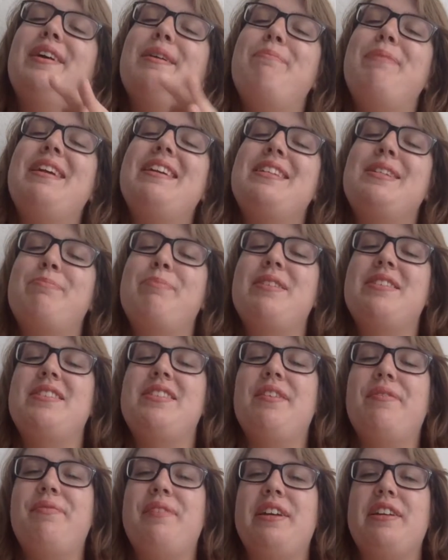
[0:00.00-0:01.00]
be
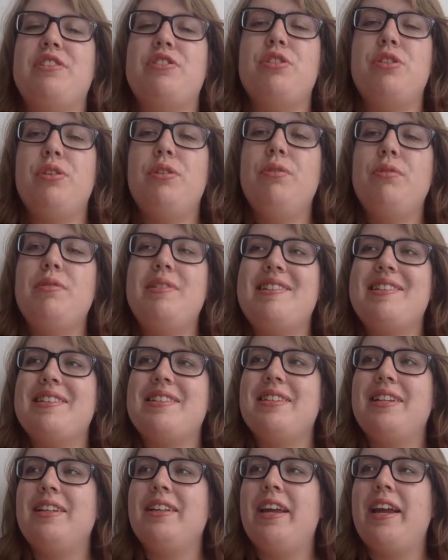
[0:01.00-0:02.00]
specific to
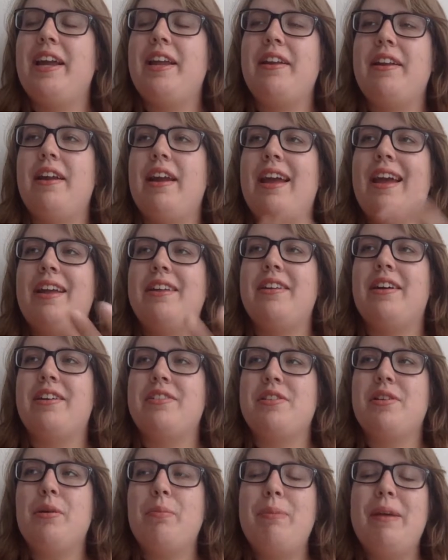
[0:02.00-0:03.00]
Disneyland and
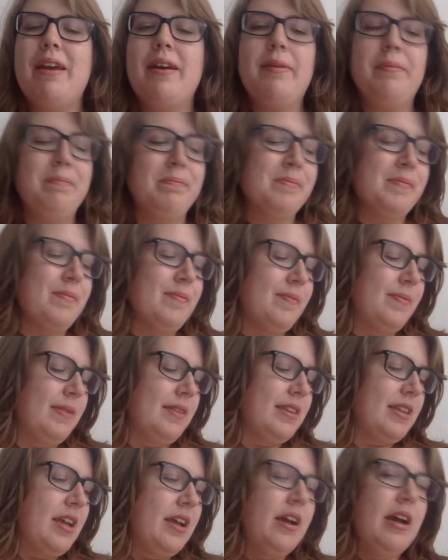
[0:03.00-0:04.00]
Autopia,
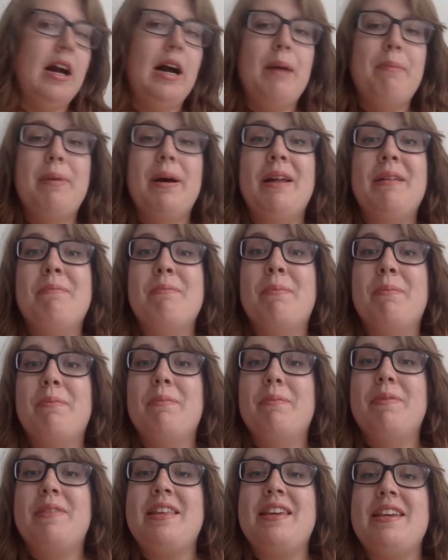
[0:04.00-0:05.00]
but
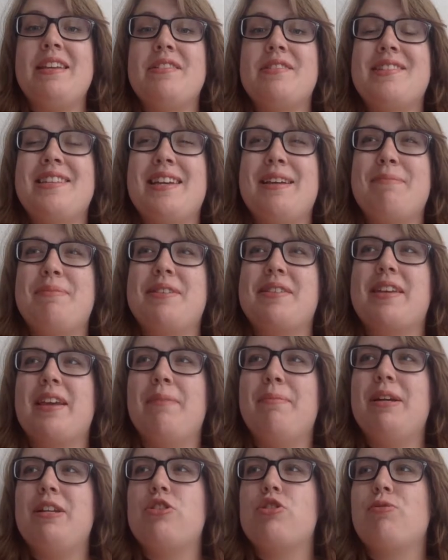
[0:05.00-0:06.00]
these tips can
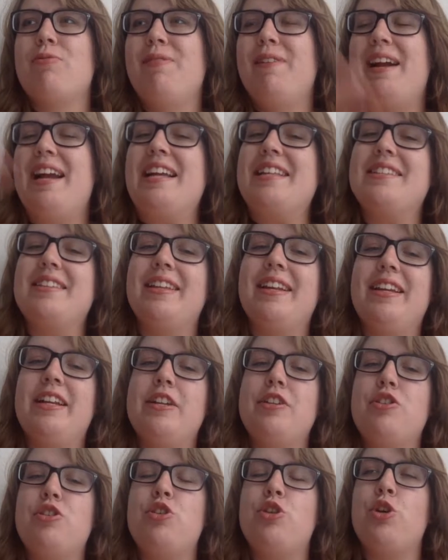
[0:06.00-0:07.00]
be
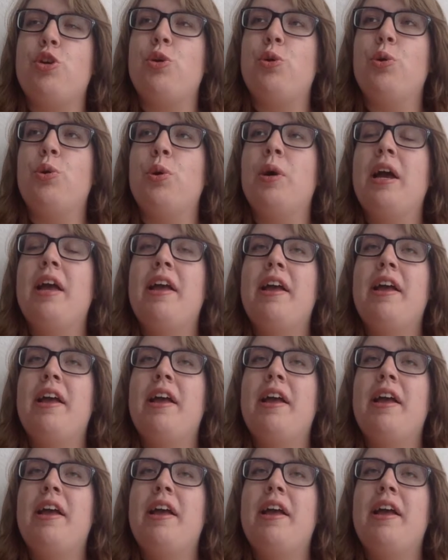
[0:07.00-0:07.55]
translated to